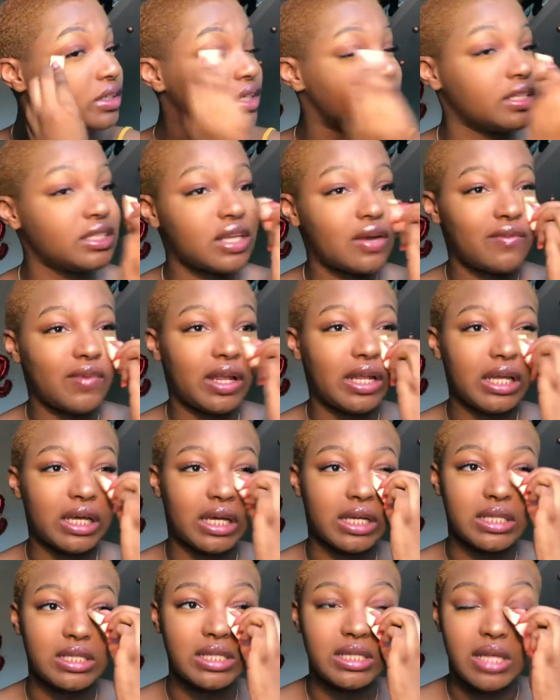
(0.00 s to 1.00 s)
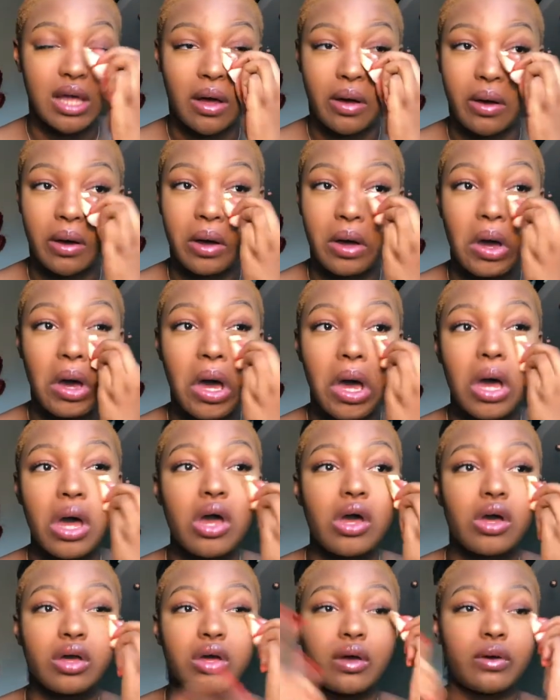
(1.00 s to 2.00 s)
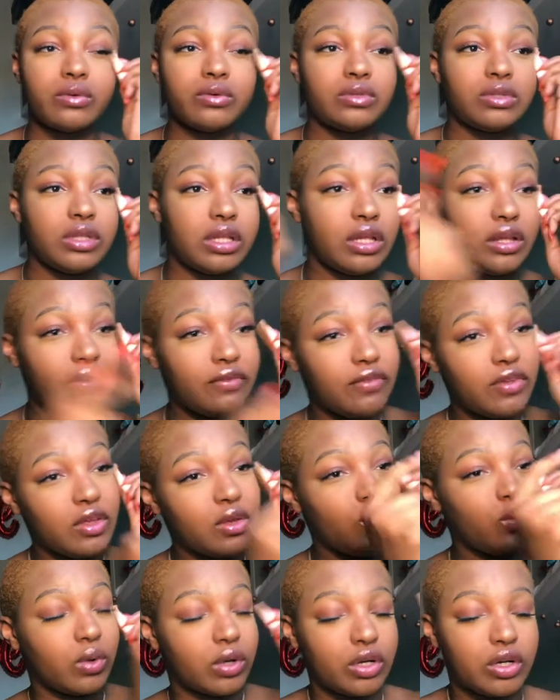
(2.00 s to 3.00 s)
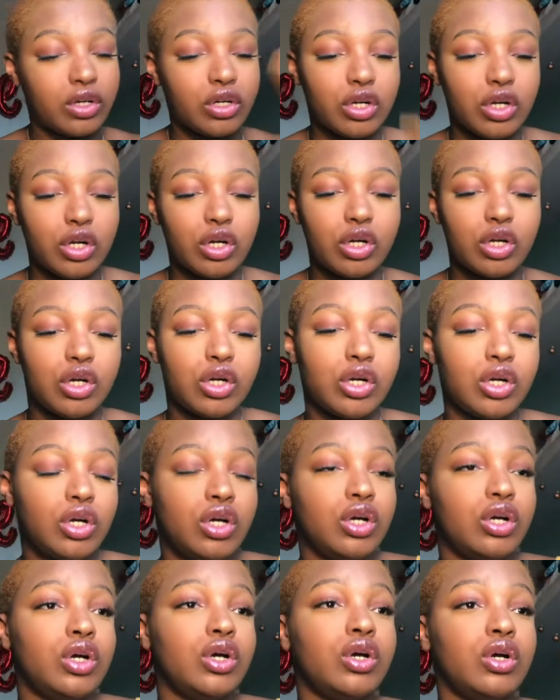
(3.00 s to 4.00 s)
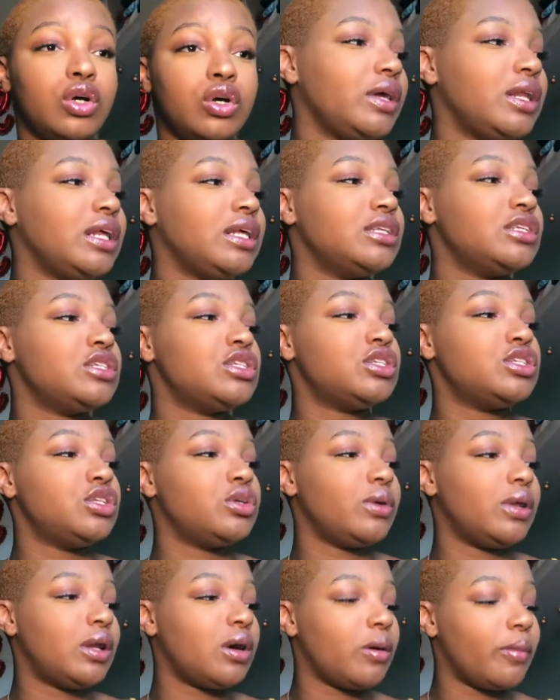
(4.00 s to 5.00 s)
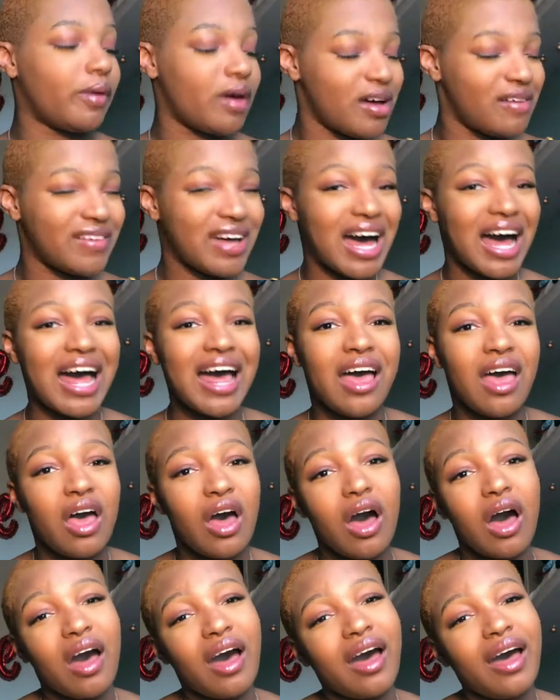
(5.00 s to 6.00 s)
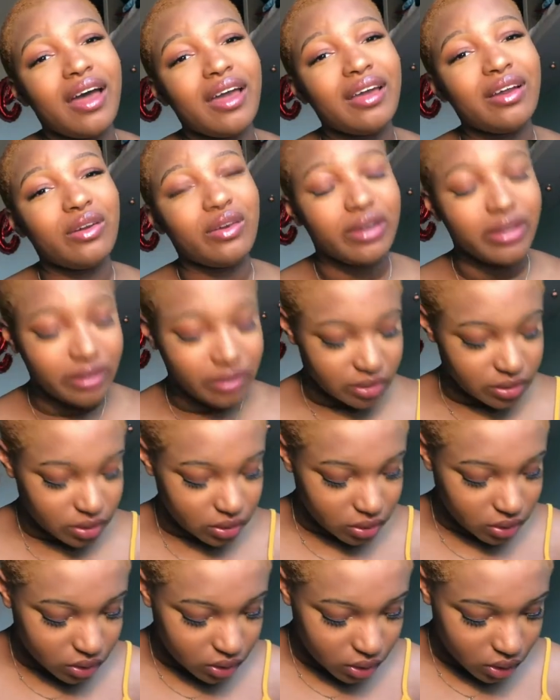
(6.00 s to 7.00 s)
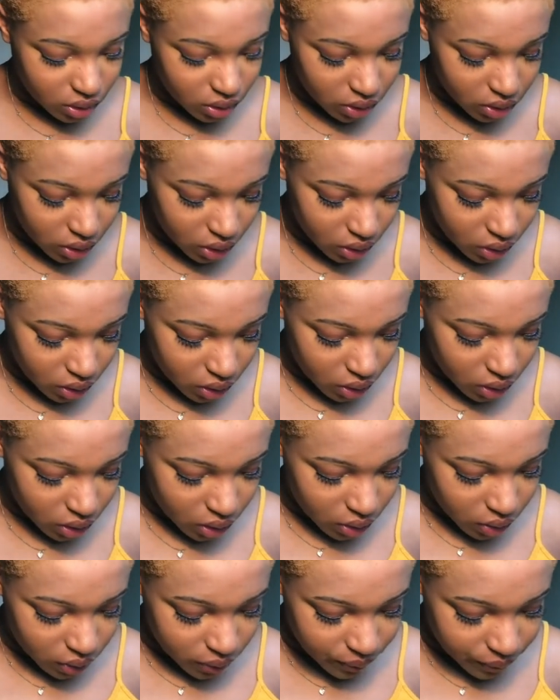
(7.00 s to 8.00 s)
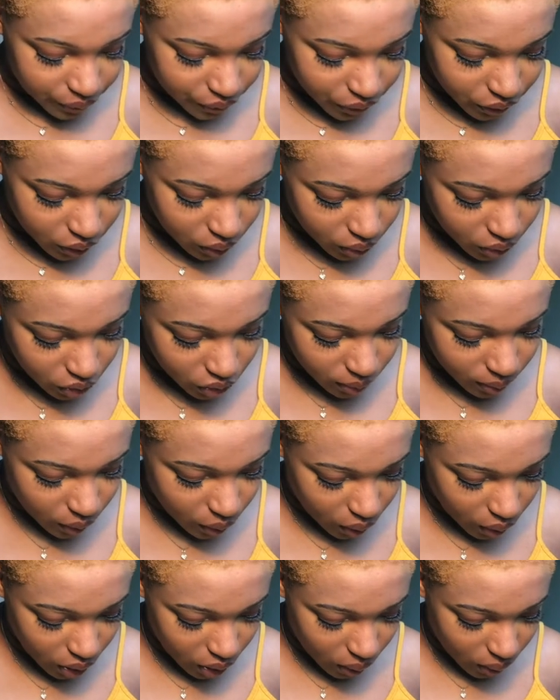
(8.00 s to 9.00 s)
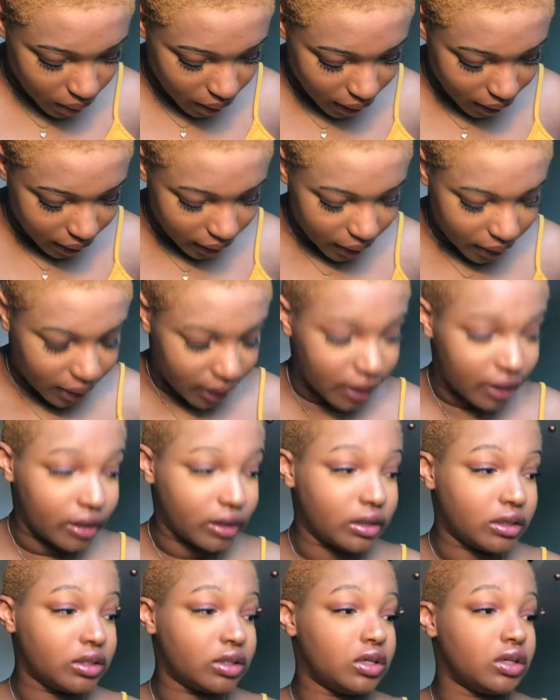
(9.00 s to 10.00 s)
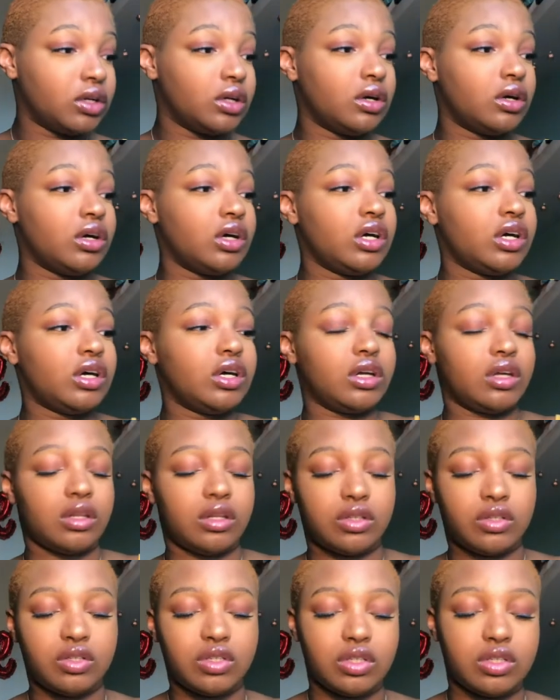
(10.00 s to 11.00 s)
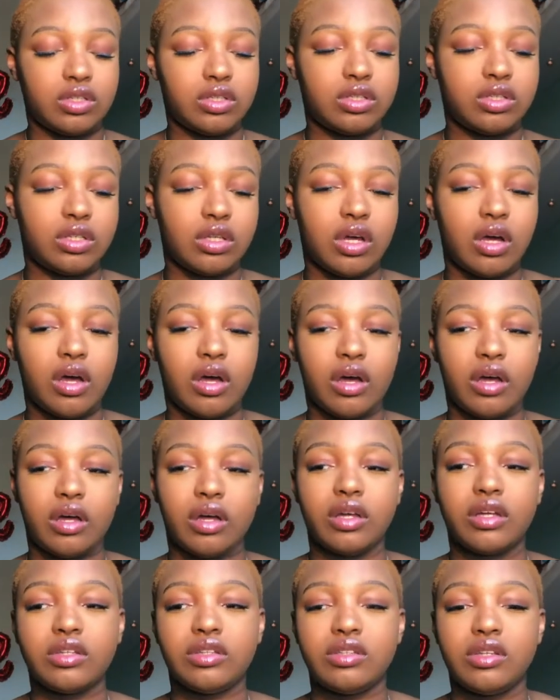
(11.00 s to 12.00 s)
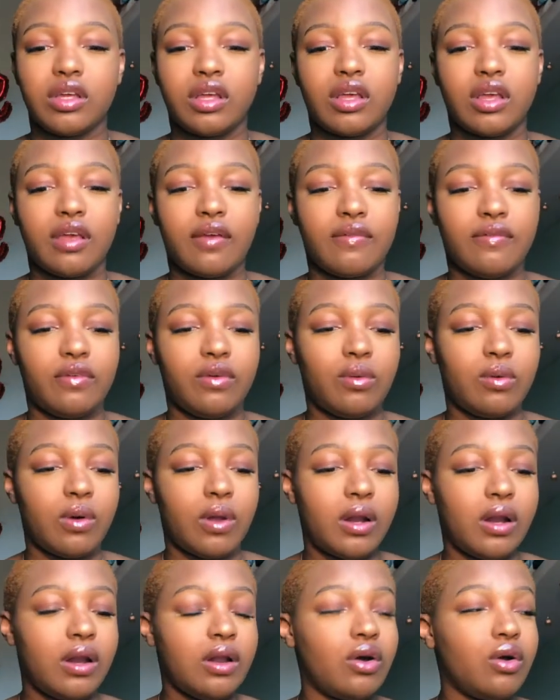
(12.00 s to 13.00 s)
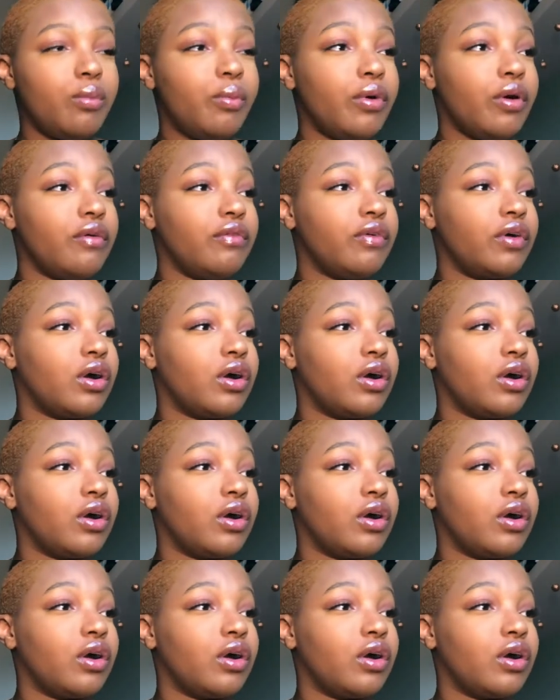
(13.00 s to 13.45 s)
It's a really good song. Go Stevie Wonder. We need to just do a little bit of a highlight. Do a small little highlight. Just to give you a little bit of